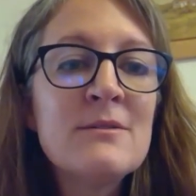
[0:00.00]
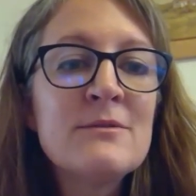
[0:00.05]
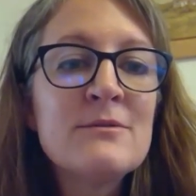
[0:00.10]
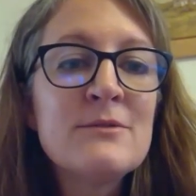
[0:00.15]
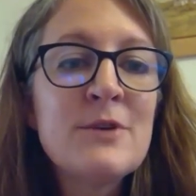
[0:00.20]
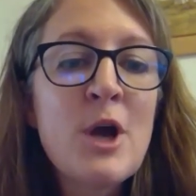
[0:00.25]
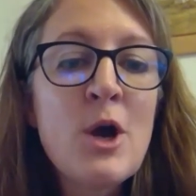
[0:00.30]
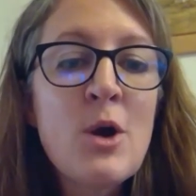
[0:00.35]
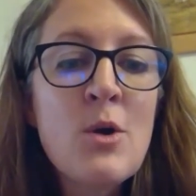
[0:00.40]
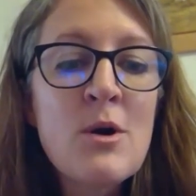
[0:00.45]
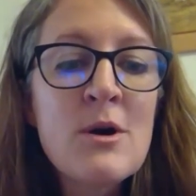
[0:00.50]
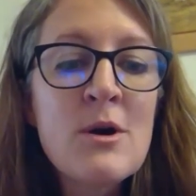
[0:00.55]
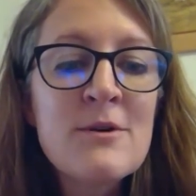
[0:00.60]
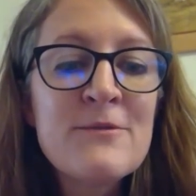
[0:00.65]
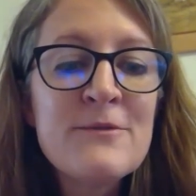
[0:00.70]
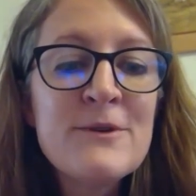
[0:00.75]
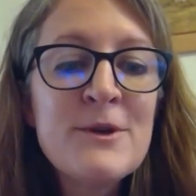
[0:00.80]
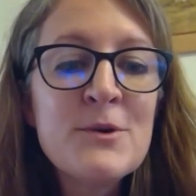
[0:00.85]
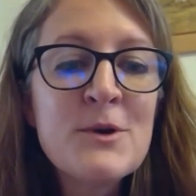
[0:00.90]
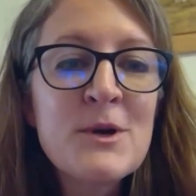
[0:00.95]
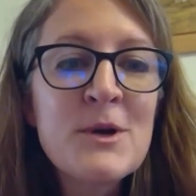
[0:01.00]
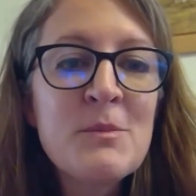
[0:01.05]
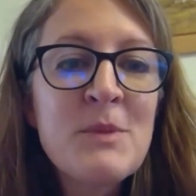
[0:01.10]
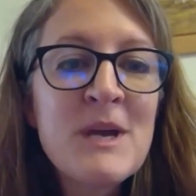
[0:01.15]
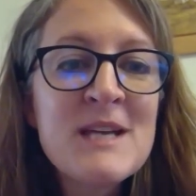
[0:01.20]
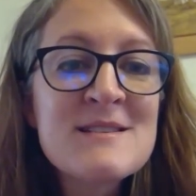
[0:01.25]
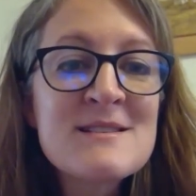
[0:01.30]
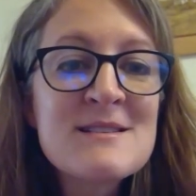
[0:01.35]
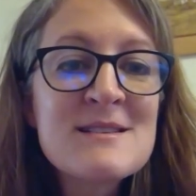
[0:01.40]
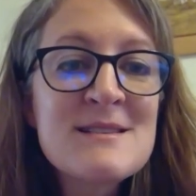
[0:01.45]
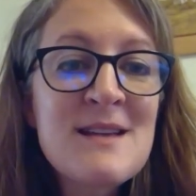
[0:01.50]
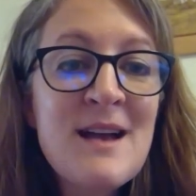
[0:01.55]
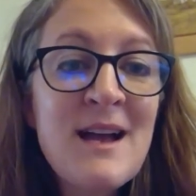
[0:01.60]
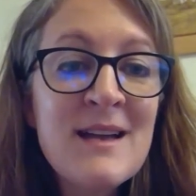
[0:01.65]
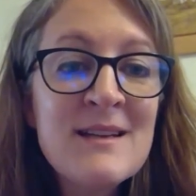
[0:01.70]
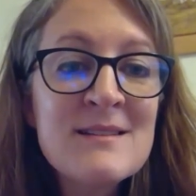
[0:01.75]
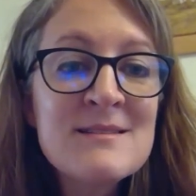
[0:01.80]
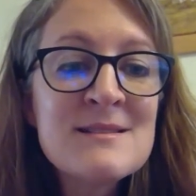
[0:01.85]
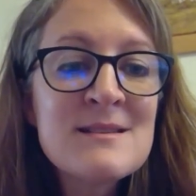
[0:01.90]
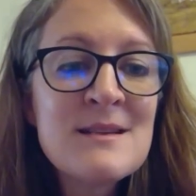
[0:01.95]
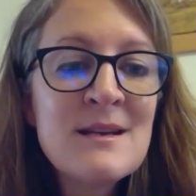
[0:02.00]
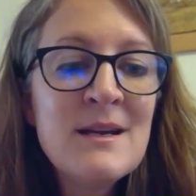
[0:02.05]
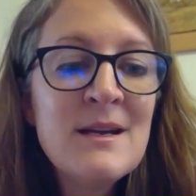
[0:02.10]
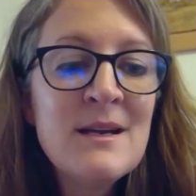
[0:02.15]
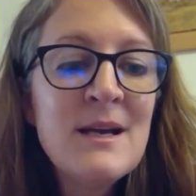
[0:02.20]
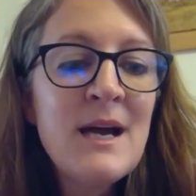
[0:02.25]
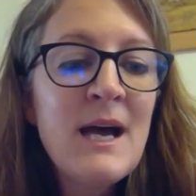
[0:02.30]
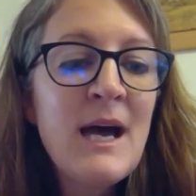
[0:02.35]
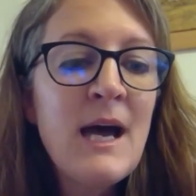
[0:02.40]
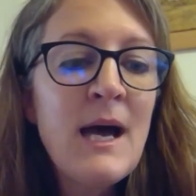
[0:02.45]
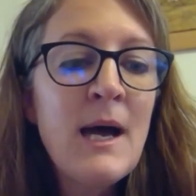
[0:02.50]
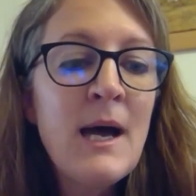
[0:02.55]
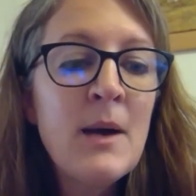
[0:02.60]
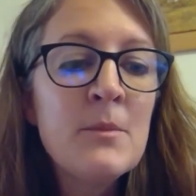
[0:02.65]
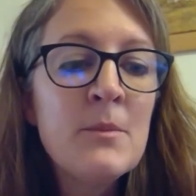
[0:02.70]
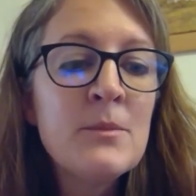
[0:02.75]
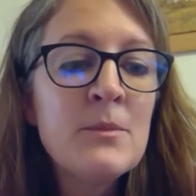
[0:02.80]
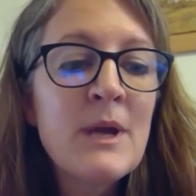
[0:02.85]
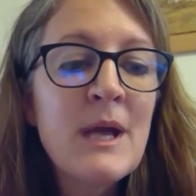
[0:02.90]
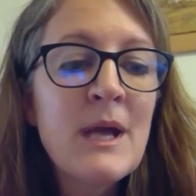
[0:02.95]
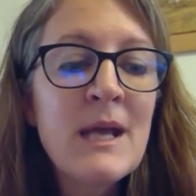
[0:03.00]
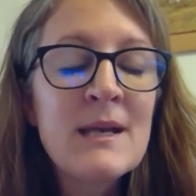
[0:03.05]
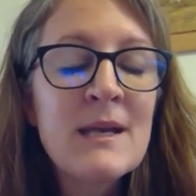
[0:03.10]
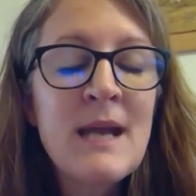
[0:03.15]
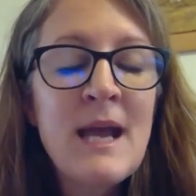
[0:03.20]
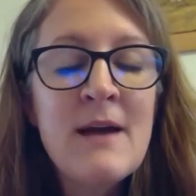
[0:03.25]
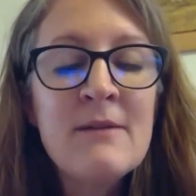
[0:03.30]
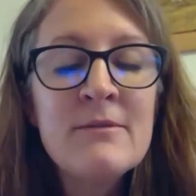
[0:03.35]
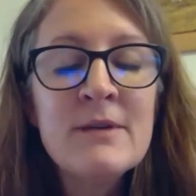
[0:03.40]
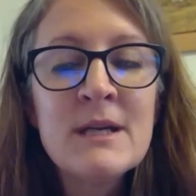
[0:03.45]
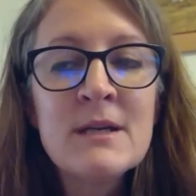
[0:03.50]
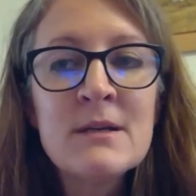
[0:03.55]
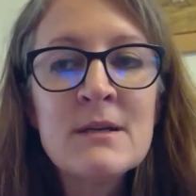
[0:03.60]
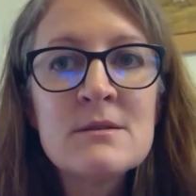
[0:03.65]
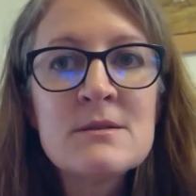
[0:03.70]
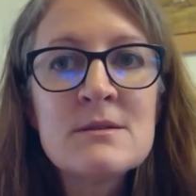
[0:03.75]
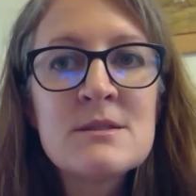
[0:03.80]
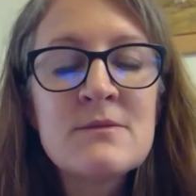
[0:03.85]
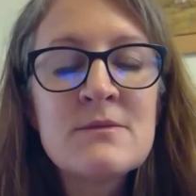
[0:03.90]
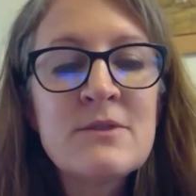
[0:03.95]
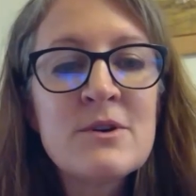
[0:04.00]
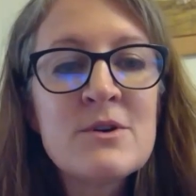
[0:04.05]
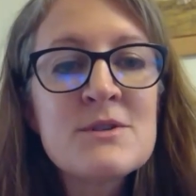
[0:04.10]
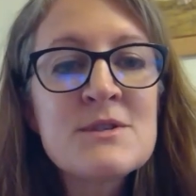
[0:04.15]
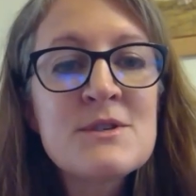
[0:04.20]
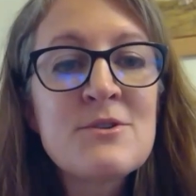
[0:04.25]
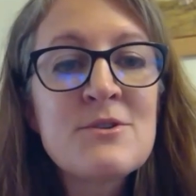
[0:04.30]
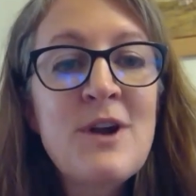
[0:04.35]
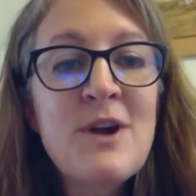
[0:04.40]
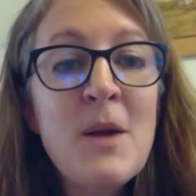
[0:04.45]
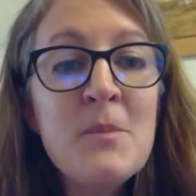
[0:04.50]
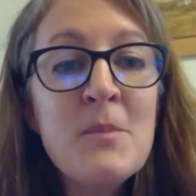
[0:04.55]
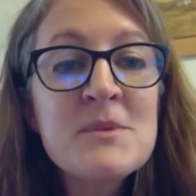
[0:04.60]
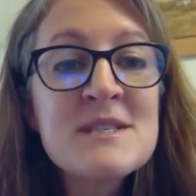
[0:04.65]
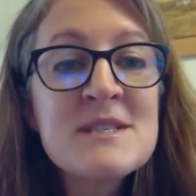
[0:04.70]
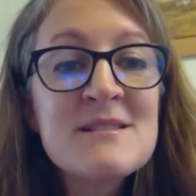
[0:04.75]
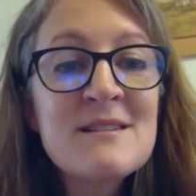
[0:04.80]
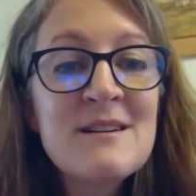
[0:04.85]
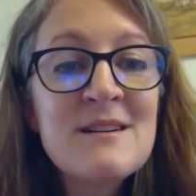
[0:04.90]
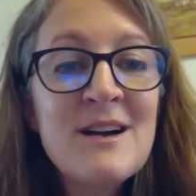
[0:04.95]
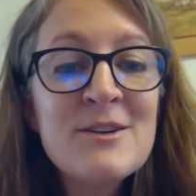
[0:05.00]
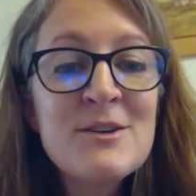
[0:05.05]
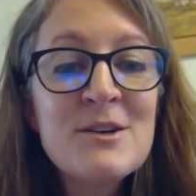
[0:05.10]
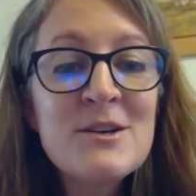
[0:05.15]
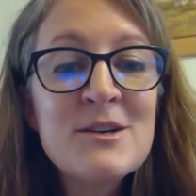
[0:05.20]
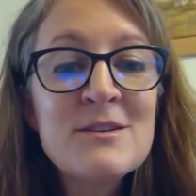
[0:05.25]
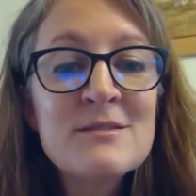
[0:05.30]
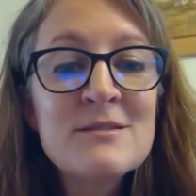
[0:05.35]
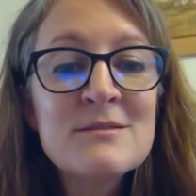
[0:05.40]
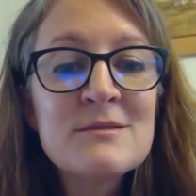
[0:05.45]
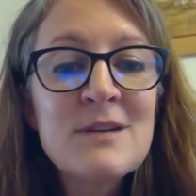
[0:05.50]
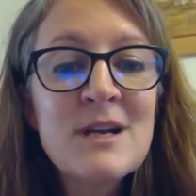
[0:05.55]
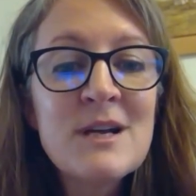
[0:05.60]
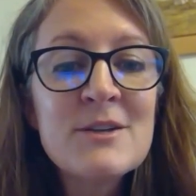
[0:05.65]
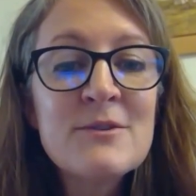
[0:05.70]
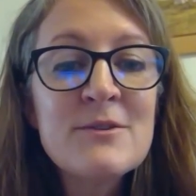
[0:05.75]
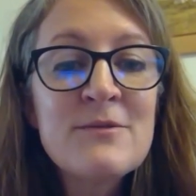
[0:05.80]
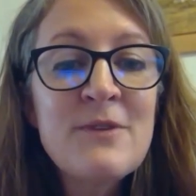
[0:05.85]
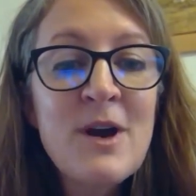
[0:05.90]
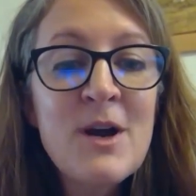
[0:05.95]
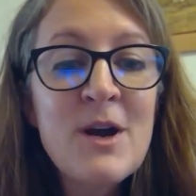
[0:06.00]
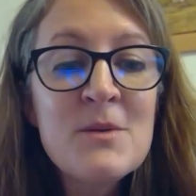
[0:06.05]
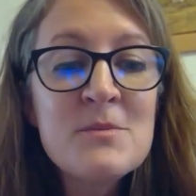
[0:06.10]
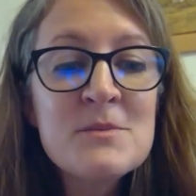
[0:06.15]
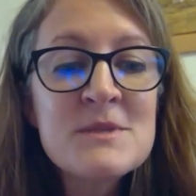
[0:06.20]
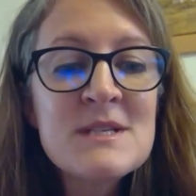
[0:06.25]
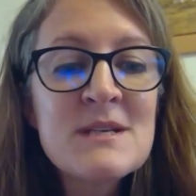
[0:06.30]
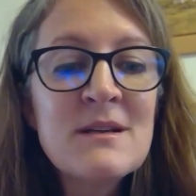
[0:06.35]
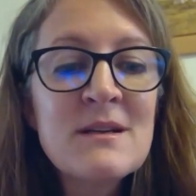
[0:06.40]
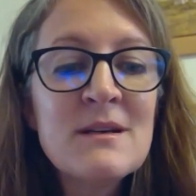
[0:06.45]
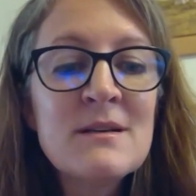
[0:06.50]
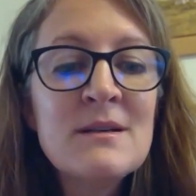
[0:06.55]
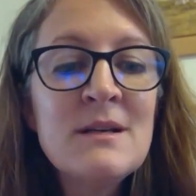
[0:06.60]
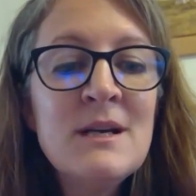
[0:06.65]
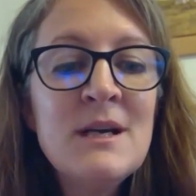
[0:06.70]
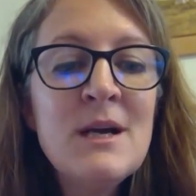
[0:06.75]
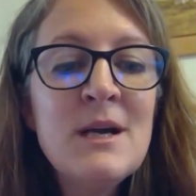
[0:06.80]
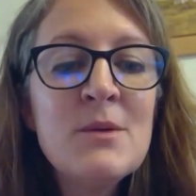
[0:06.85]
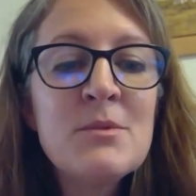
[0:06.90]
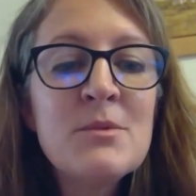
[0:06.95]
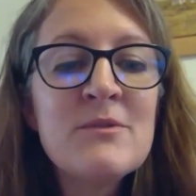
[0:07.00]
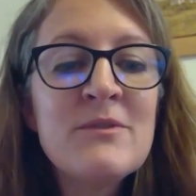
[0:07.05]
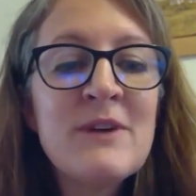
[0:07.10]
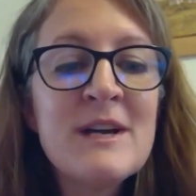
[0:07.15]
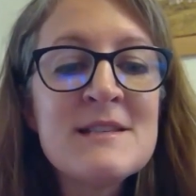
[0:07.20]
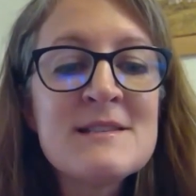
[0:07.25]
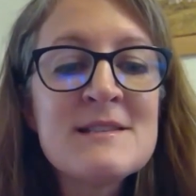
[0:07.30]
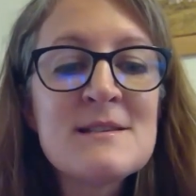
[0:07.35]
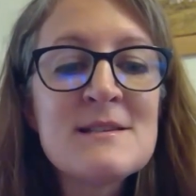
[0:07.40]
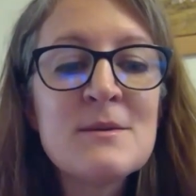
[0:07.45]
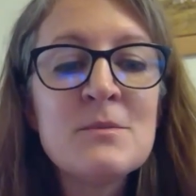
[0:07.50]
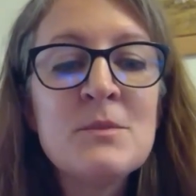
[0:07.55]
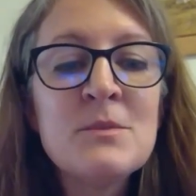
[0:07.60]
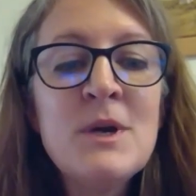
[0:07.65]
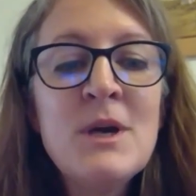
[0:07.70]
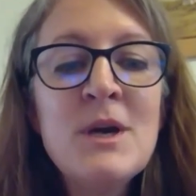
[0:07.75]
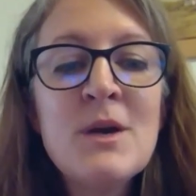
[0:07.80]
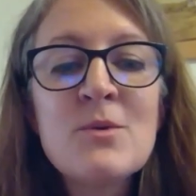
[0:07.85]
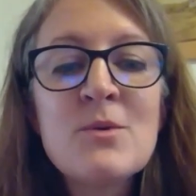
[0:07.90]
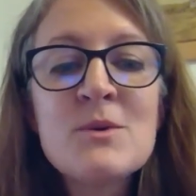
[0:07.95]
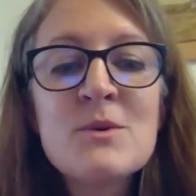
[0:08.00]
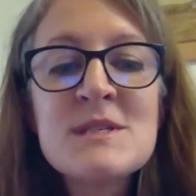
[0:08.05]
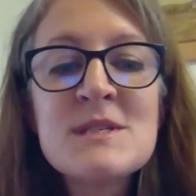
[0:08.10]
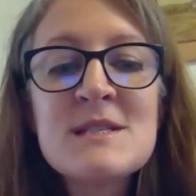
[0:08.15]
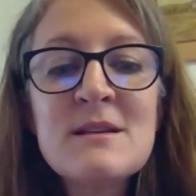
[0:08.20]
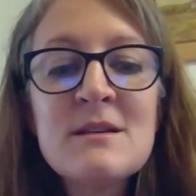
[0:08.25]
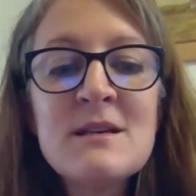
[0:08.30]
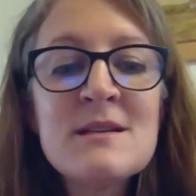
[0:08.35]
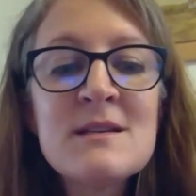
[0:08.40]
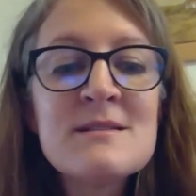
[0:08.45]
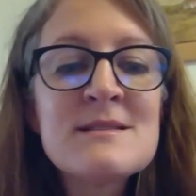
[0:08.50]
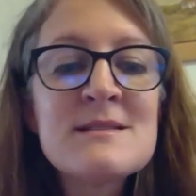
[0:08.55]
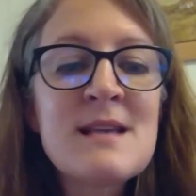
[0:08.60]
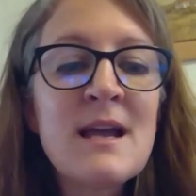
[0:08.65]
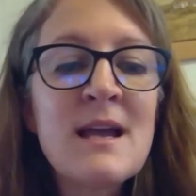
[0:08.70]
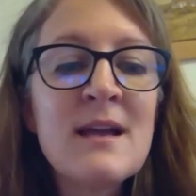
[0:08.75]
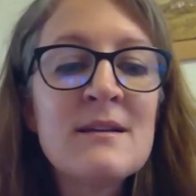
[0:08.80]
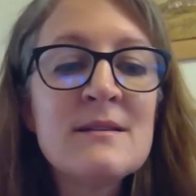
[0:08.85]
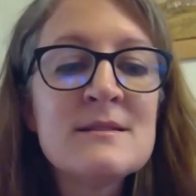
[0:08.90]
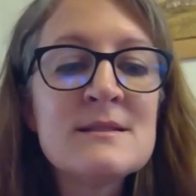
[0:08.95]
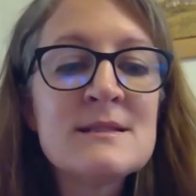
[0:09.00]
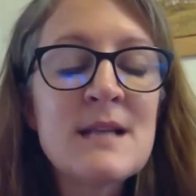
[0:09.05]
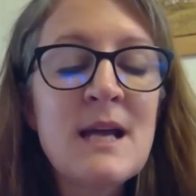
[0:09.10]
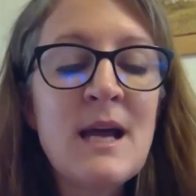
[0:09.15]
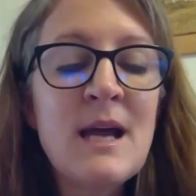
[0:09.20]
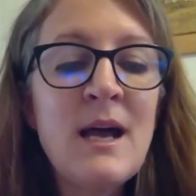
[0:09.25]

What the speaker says: no or fewer pesticides and having diverse crops on your farm to provide some resilience and